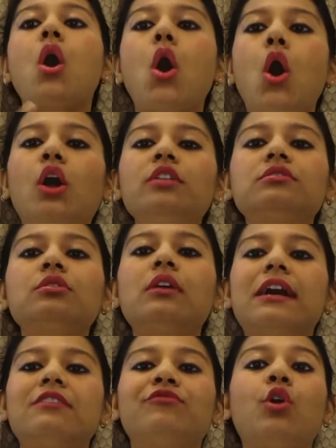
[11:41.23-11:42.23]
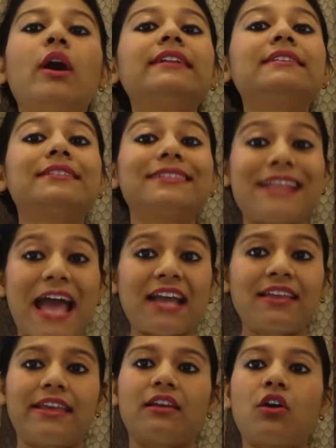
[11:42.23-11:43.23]
Also avoid
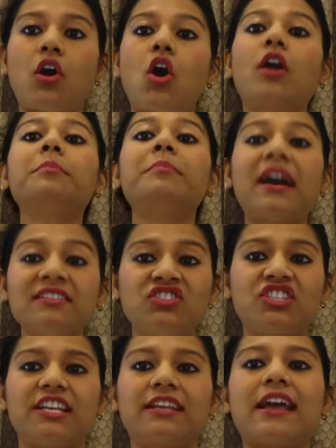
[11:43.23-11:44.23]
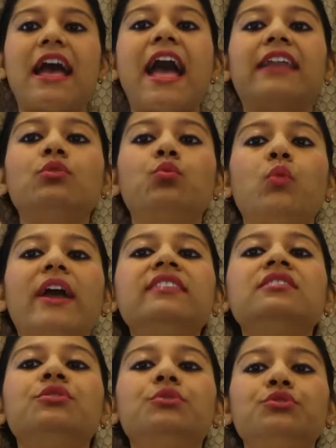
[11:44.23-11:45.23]
snacking or munching, and
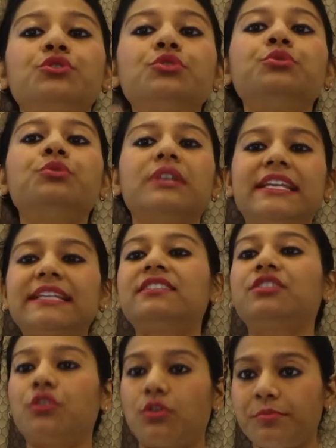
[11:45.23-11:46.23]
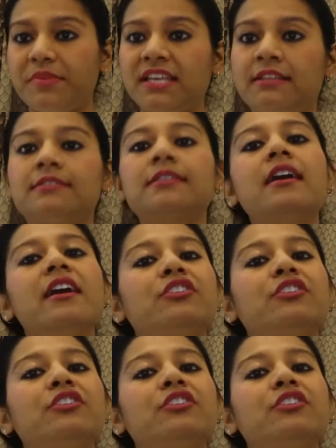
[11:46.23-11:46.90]
when you do eat your meals,